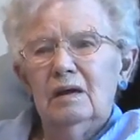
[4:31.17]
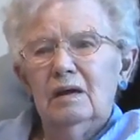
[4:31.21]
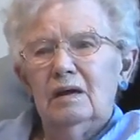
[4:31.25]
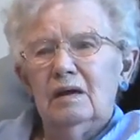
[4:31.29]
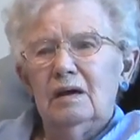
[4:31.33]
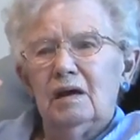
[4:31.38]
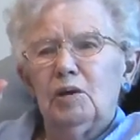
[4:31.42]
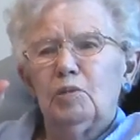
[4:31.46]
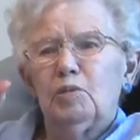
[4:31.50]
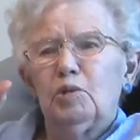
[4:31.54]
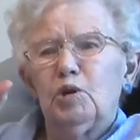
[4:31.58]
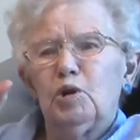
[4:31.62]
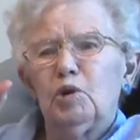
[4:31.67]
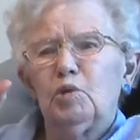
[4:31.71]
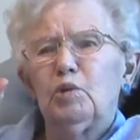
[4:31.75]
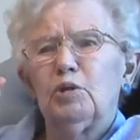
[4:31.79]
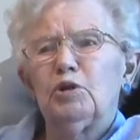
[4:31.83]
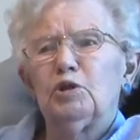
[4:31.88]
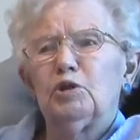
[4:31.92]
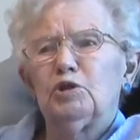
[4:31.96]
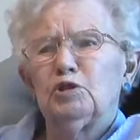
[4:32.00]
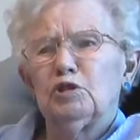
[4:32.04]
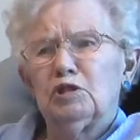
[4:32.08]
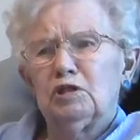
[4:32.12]
And when you went
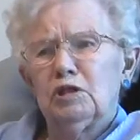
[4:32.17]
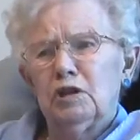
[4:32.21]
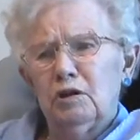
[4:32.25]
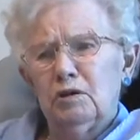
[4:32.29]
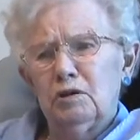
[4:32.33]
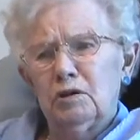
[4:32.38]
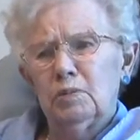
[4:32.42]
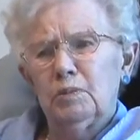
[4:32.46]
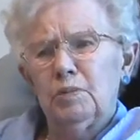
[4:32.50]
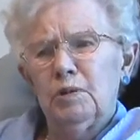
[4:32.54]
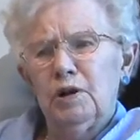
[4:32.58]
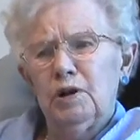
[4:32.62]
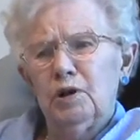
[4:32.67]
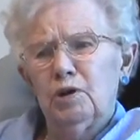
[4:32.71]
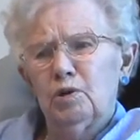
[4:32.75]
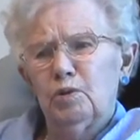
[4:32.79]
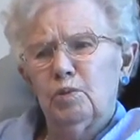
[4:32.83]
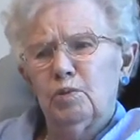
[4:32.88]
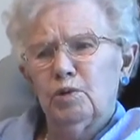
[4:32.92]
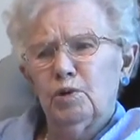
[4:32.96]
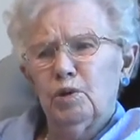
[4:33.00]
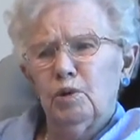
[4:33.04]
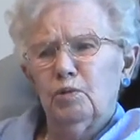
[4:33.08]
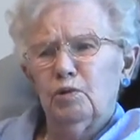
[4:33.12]
to town to pay your
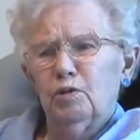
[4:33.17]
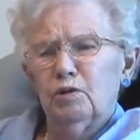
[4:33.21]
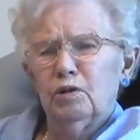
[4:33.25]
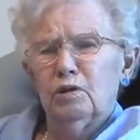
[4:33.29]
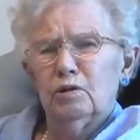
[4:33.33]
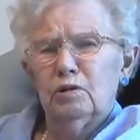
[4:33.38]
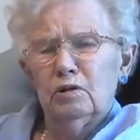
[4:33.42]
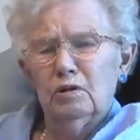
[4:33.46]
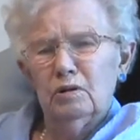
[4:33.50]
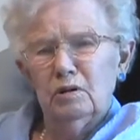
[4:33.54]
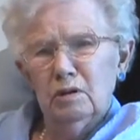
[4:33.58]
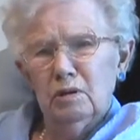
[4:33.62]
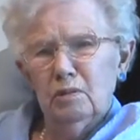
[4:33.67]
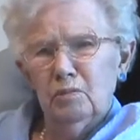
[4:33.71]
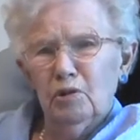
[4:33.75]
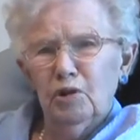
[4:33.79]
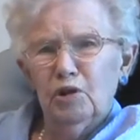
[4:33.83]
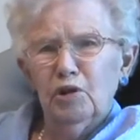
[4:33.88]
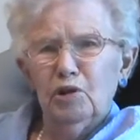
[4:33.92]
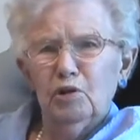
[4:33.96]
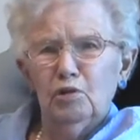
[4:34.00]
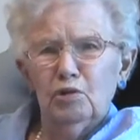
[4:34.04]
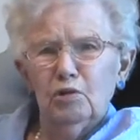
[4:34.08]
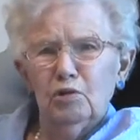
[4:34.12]
bill with the
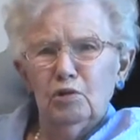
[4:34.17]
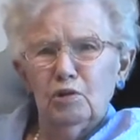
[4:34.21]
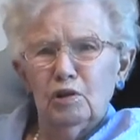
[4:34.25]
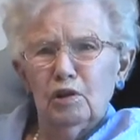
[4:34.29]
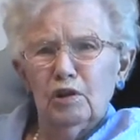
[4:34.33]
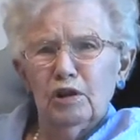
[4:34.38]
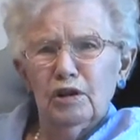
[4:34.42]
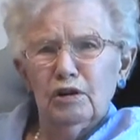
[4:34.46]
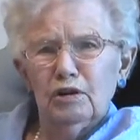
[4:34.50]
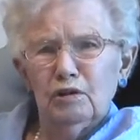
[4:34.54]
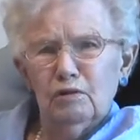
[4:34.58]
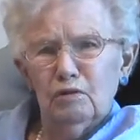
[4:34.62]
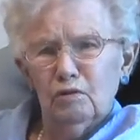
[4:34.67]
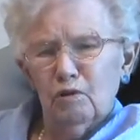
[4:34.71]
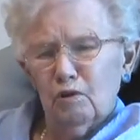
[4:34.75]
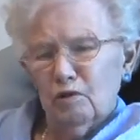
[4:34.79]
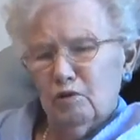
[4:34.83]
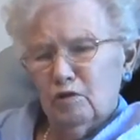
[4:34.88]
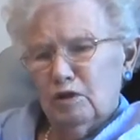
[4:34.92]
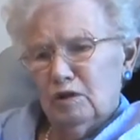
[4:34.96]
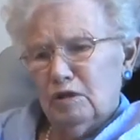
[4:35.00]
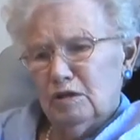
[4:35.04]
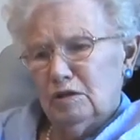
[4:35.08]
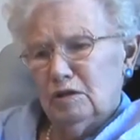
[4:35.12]
money you'd collected over
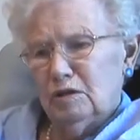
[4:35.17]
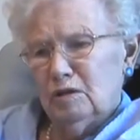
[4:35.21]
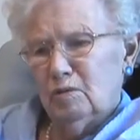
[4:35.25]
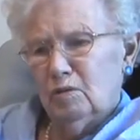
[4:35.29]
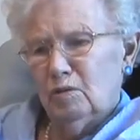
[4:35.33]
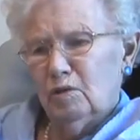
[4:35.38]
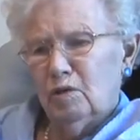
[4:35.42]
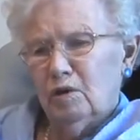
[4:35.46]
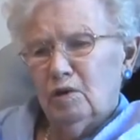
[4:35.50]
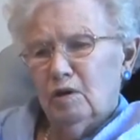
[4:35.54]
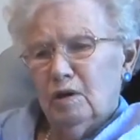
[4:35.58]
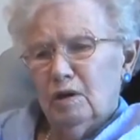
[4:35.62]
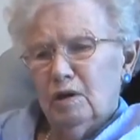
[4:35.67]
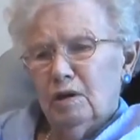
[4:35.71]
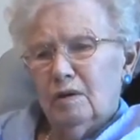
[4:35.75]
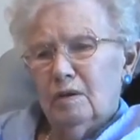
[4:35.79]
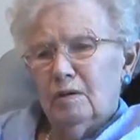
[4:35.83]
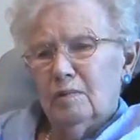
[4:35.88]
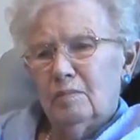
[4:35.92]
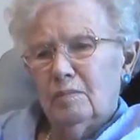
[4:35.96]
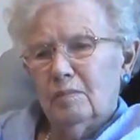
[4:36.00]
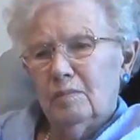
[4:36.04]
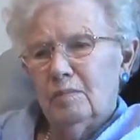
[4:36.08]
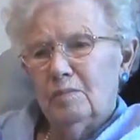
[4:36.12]
the summer,
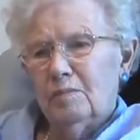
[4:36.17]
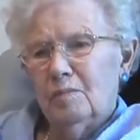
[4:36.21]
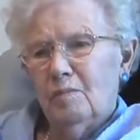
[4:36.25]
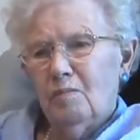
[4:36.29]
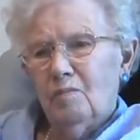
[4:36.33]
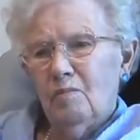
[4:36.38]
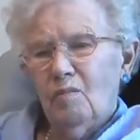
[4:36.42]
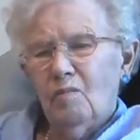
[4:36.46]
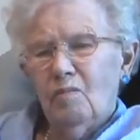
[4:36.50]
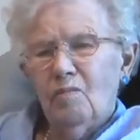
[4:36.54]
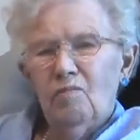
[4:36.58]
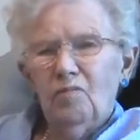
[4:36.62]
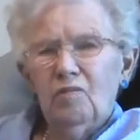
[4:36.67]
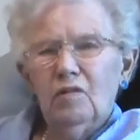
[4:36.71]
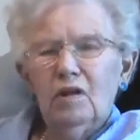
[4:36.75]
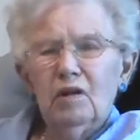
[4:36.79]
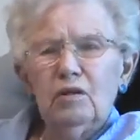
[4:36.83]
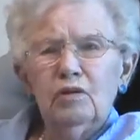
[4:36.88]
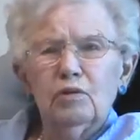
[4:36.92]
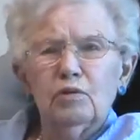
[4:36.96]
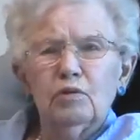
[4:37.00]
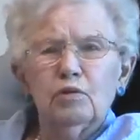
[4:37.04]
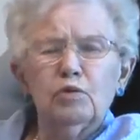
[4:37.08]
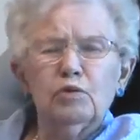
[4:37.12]

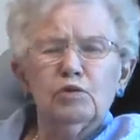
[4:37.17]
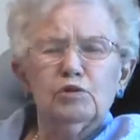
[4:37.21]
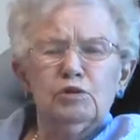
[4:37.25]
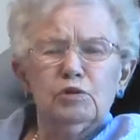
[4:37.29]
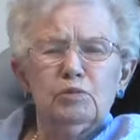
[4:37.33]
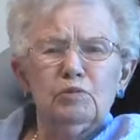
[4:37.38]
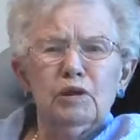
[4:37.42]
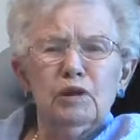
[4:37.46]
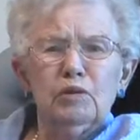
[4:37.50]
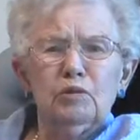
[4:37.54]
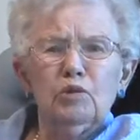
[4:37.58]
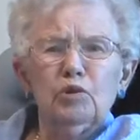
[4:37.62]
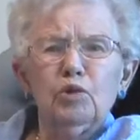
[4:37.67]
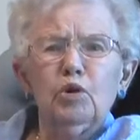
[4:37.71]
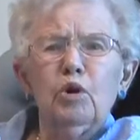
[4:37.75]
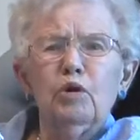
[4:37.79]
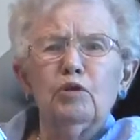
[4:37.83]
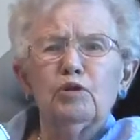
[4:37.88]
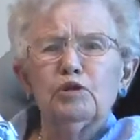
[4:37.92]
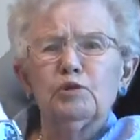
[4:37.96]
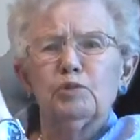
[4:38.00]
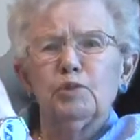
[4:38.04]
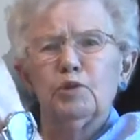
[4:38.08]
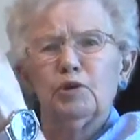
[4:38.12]
the grocery man would
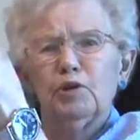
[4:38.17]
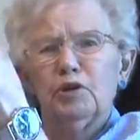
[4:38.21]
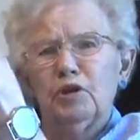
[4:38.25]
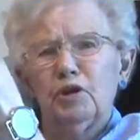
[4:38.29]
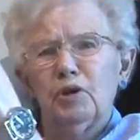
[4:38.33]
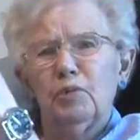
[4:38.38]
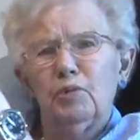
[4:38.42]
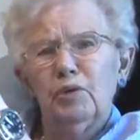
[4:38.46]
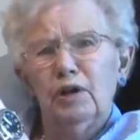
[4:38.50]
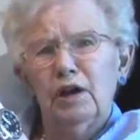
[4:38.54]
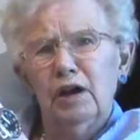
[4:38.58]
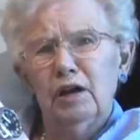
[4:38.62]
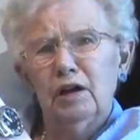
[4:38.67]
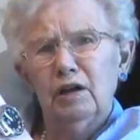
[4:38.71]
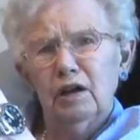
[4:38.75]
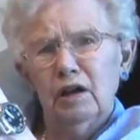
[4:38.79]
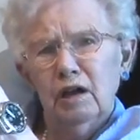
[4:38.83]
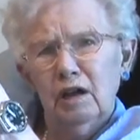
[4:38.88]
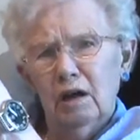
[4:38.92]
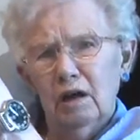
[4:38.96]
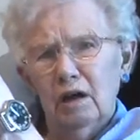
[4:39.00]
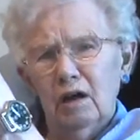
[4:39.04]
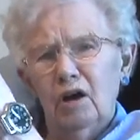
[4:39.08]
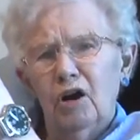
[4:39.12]
always put in a bag of
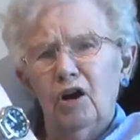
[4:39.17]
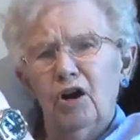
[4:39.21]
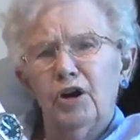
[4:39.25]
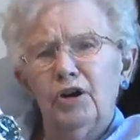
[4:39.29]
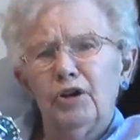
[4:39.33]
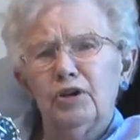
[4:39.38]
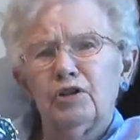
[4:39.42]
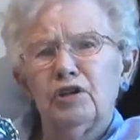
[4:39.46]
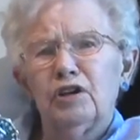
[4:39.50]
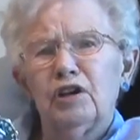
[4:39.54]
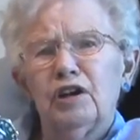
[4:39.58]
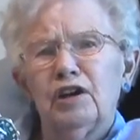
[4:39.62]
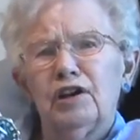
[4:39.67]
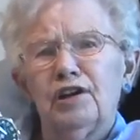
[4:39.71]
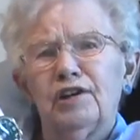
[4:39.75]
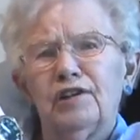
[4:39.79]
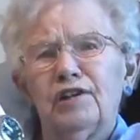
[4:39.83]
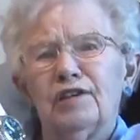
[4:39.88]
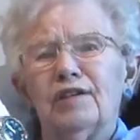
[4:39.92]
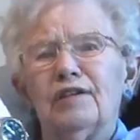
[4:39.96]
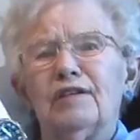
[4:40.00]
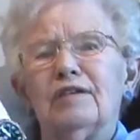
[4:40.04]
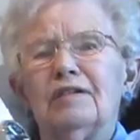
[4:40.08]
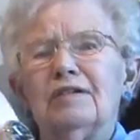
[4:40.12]
hard
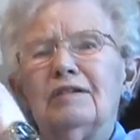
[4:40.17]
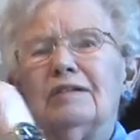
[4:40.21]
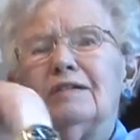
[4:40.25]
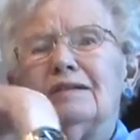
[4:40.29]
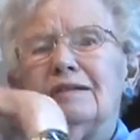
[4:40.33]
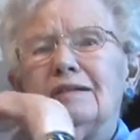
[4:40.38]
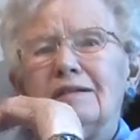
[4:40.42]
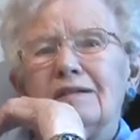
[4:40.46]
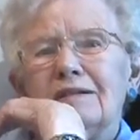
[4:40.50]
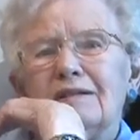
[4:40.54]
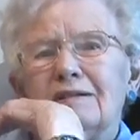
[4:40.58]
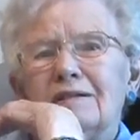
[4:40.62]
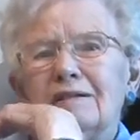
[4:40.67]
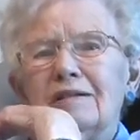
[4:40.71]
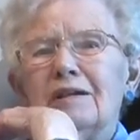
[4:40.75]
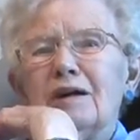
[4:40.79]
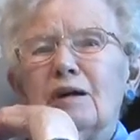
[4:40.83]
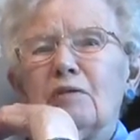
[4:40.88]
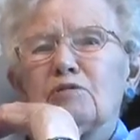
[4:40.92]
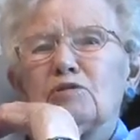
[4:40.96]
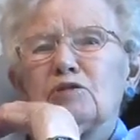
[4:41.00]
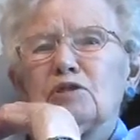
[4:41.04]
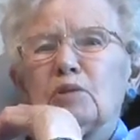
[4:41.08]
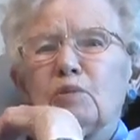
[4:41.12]
candy. That
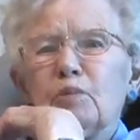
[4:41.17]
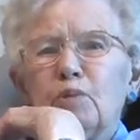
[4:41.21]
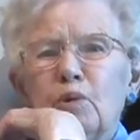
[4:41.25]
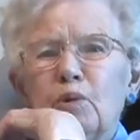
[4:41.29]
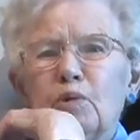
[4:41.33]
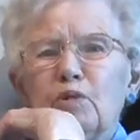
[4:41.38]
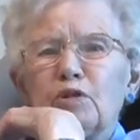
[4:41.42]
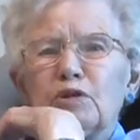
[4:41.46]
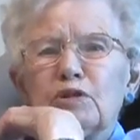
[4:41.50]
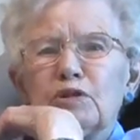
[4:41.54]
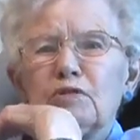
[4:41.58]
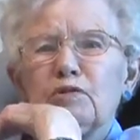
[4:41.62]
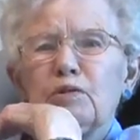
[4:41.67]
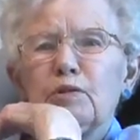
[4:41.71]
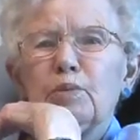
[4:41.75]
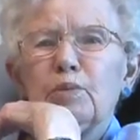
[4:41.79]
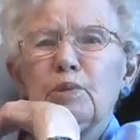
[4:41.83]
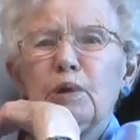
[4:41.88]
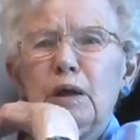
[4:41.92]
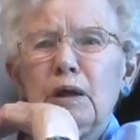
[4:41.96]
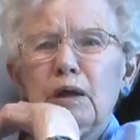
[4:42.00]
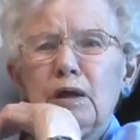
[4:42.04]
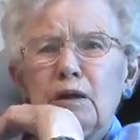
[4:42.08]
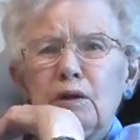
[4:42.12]
was the bonus for
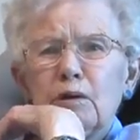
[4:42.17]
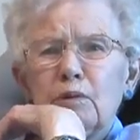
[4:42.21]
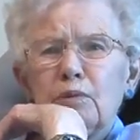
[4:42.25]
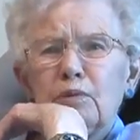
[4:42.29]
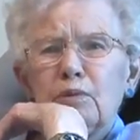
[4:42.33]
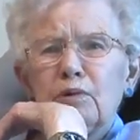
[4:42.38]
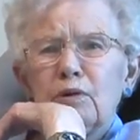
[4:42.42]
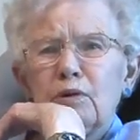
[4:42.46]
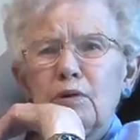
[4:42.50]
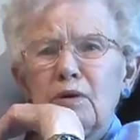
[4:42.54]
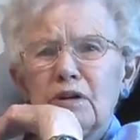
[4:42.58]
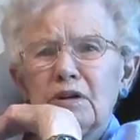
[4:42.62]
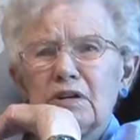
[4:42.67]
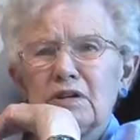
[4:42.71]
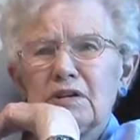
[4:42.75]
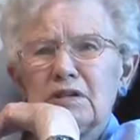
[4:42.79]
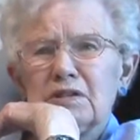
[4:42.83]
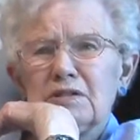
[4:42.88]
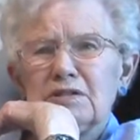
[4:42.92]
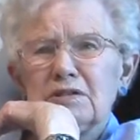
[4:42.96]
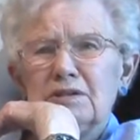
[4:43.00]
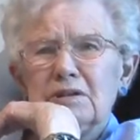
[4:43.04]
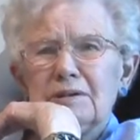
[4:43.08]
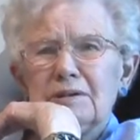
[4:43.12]
paying your bill, I guess.